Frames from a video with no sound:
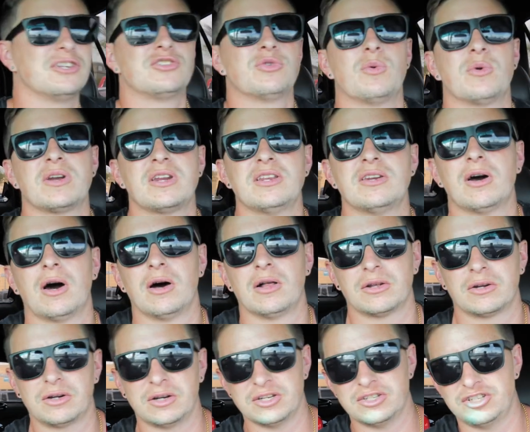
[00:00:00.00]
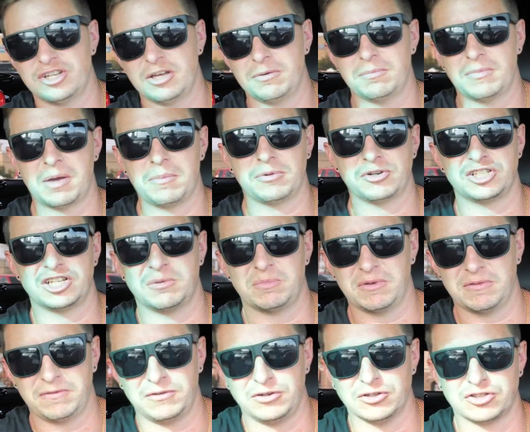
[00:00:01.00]
a $20 a gym membership
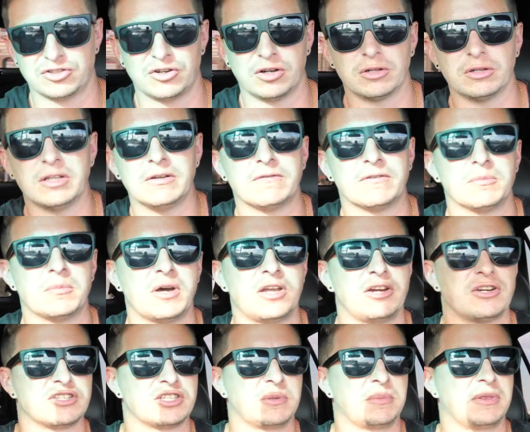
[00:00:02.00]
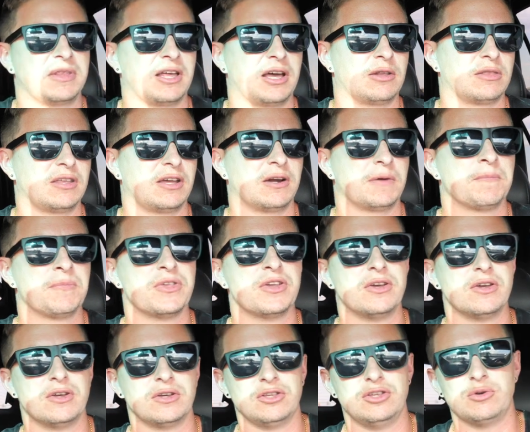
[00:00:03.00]
if you're struggling for money or something out there.
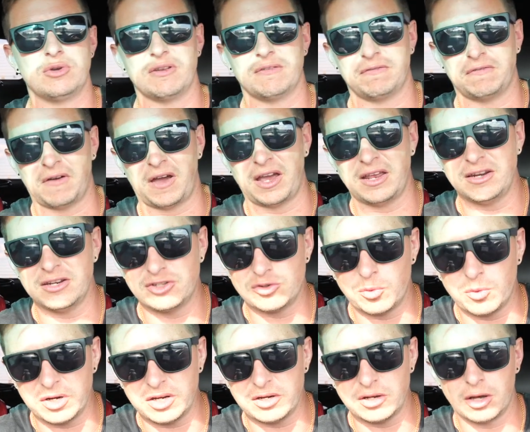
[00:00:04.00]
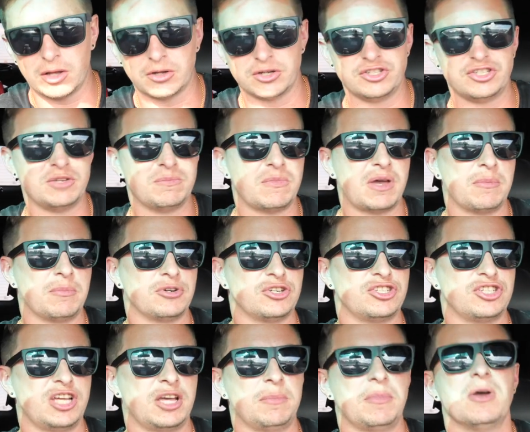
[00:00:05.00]
You can find a $20 gym
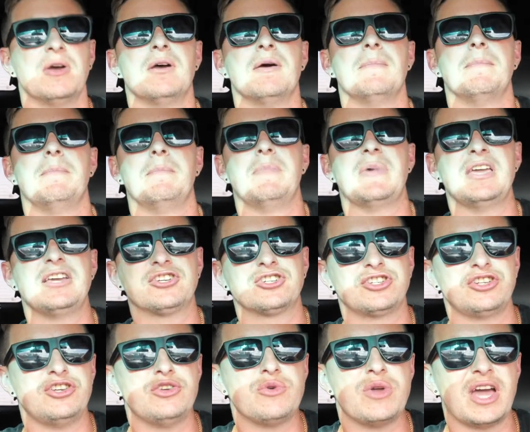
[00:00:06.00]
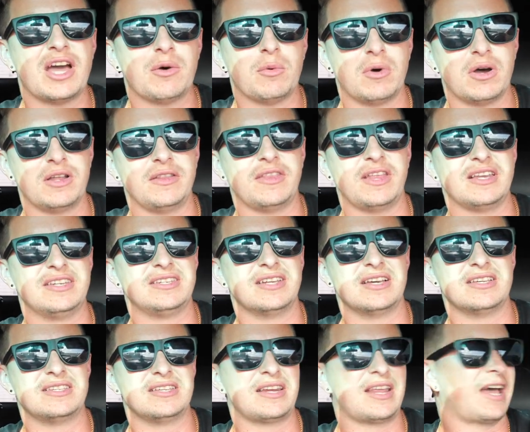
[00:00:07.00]
membership. Make sure you get one that
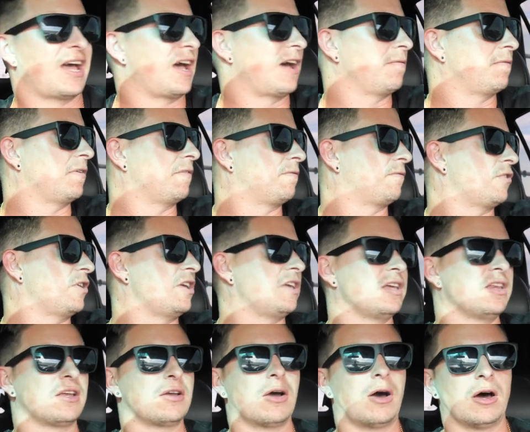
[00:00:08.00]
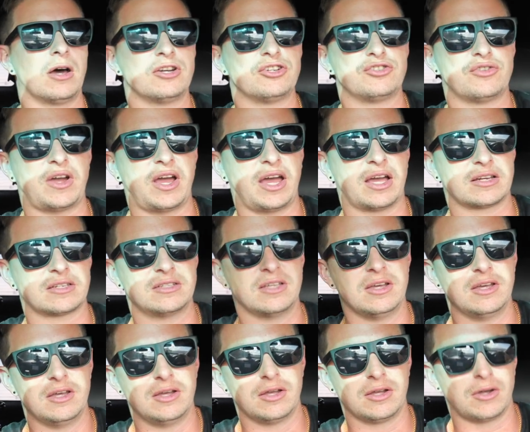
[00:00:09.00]
doesn't have a freaking contract.
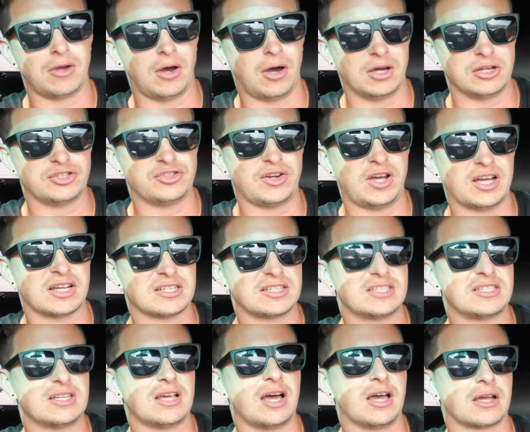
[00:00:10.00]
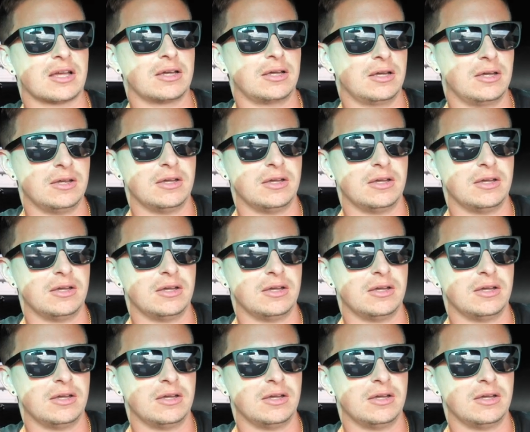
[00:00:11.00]
Contracts suck.